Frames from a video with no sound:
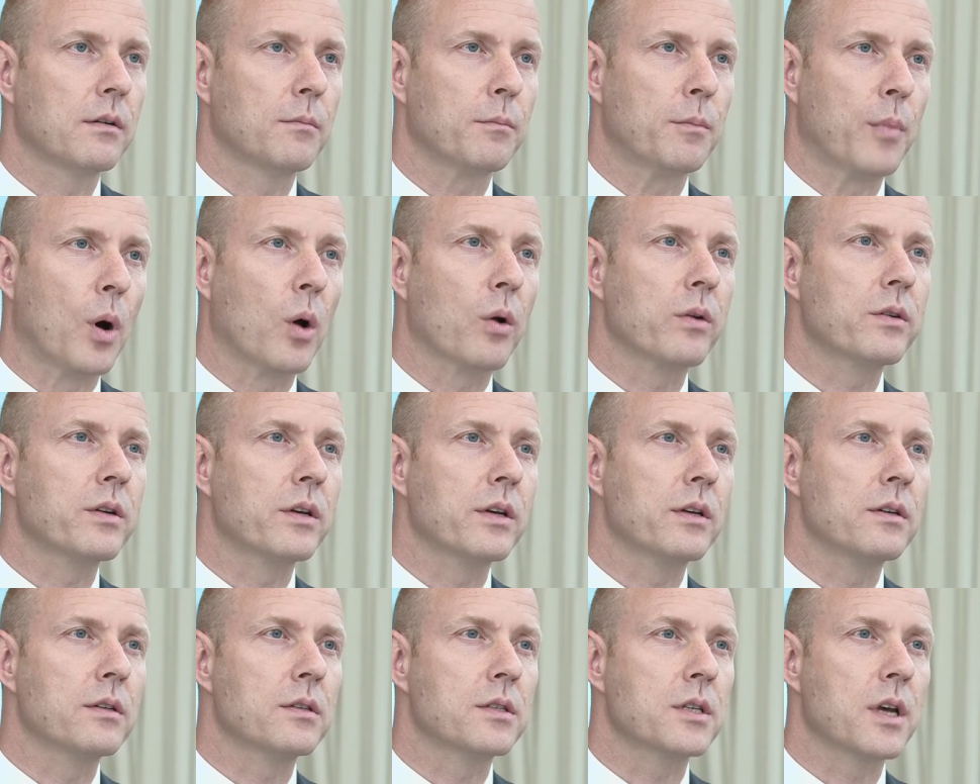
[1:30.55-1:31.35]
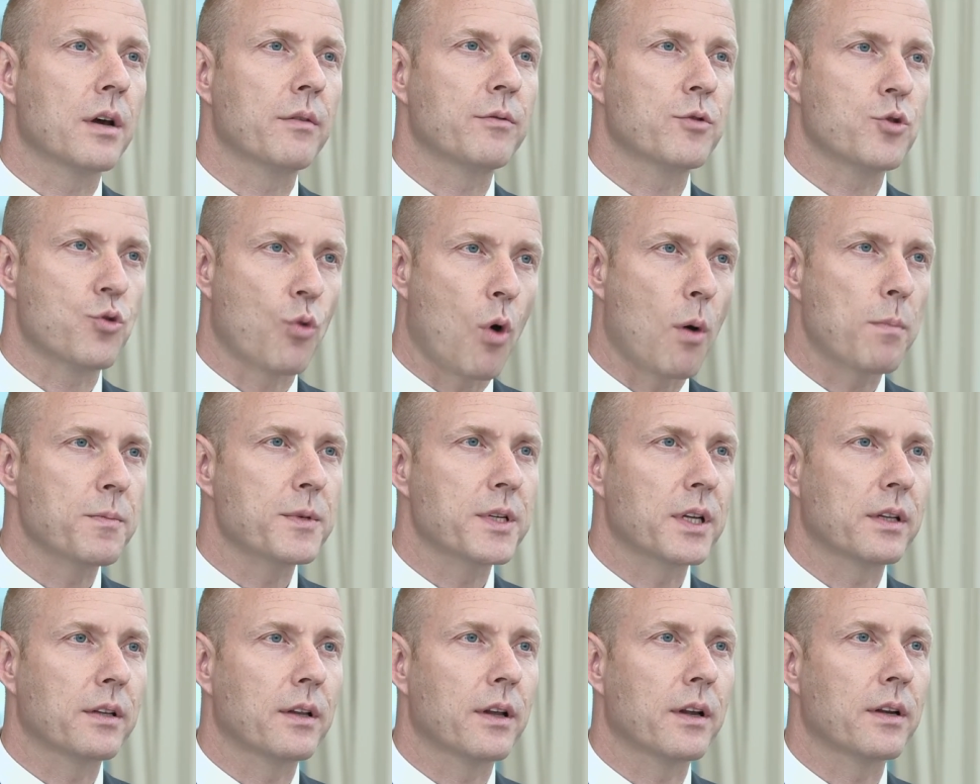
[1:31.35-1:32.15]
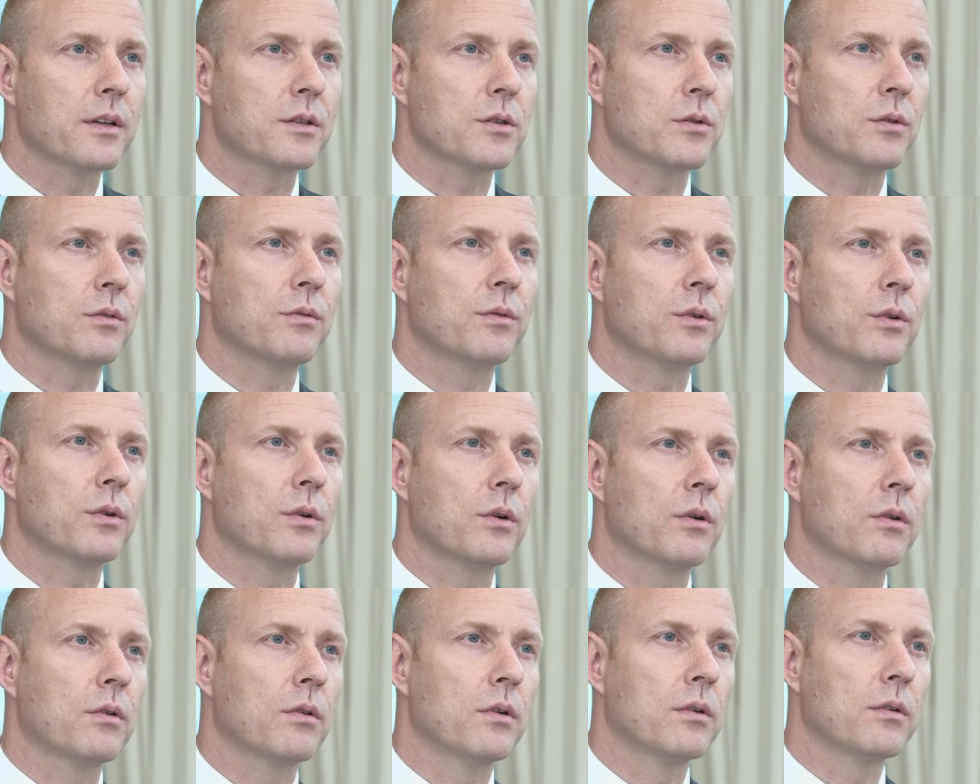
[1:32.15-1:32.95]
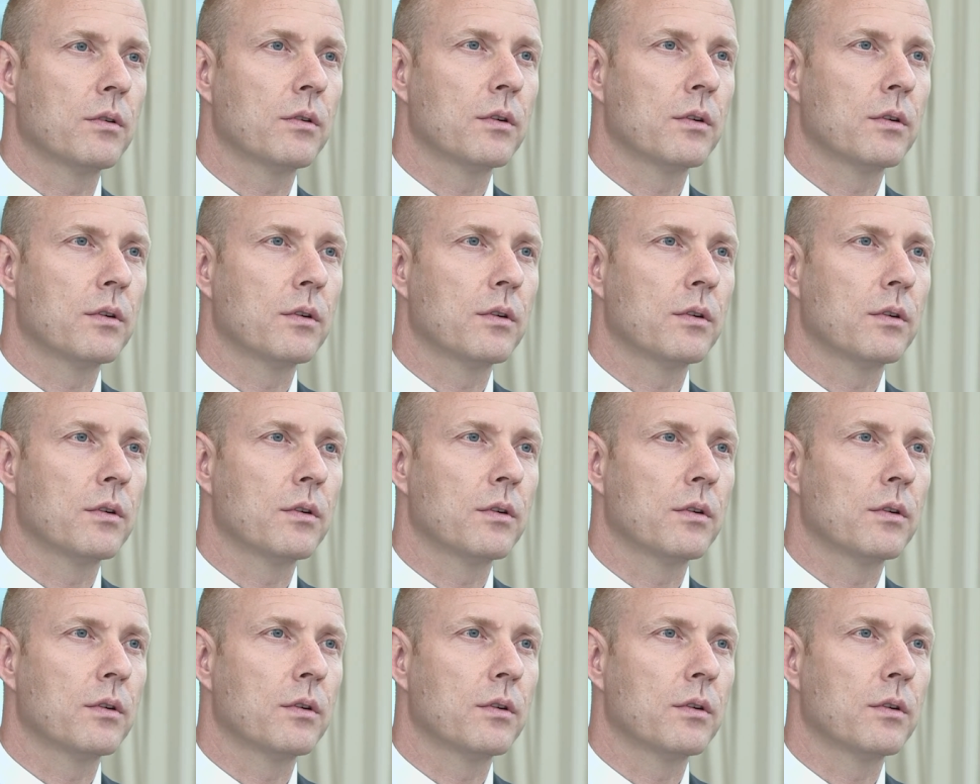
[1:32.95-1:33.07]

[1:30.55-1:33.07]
bond yields have dropped, and that is overall